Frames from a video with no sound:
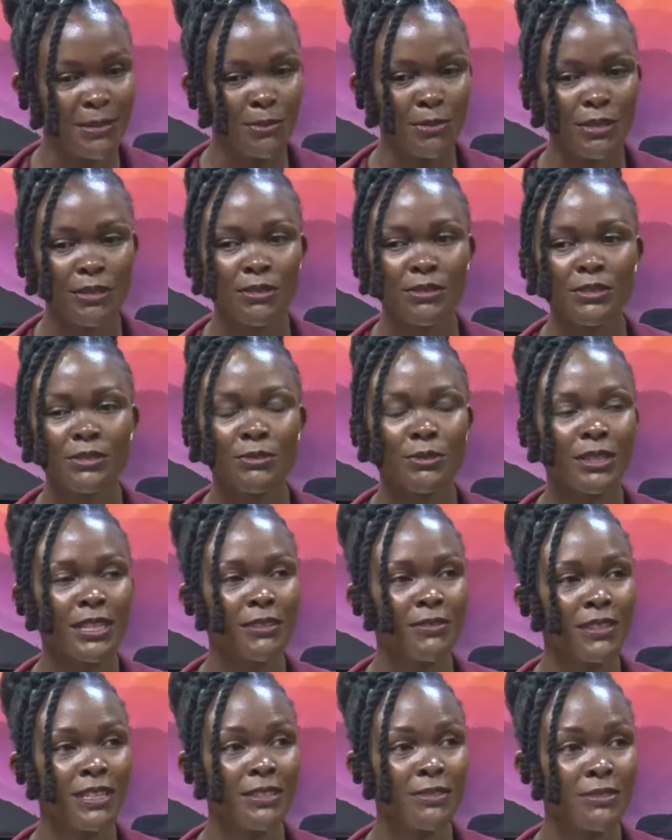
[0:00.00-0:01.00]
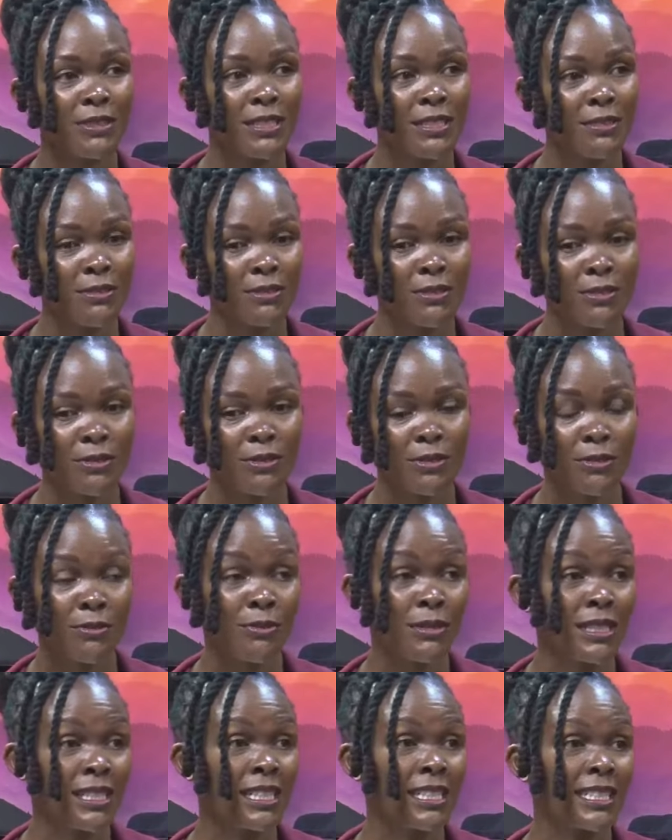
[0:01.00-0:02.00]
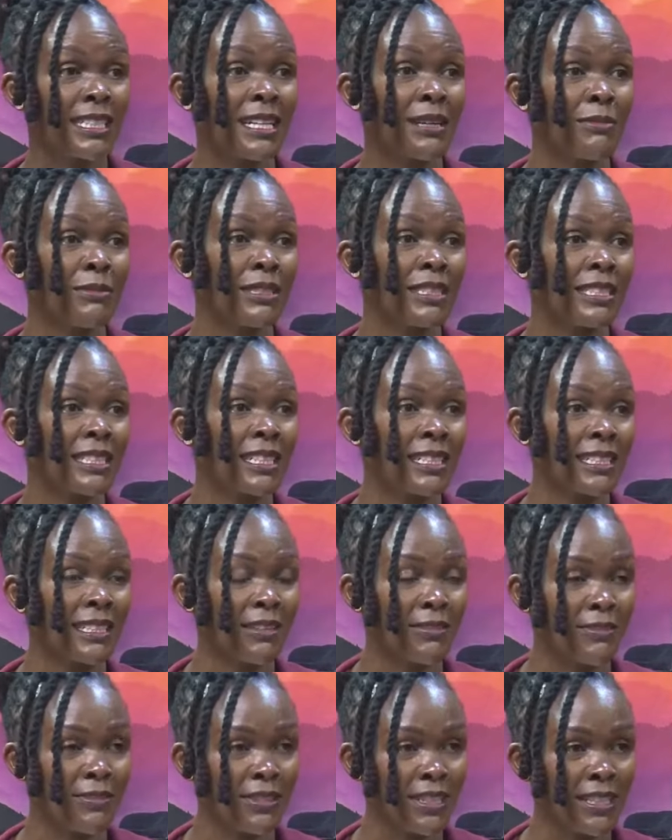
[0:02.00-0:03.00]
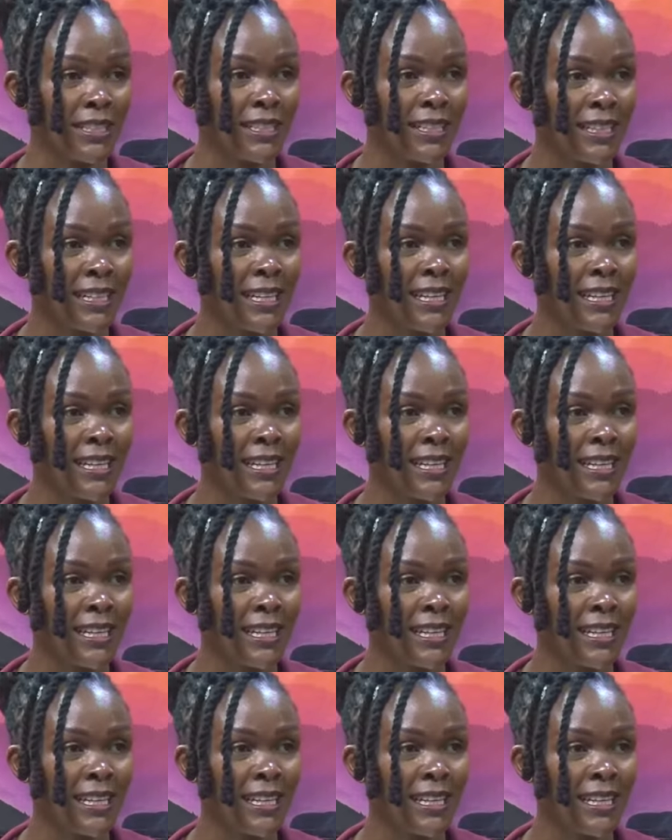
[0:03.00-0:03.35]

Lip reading: Because whatever you see on social media, some is just a fake.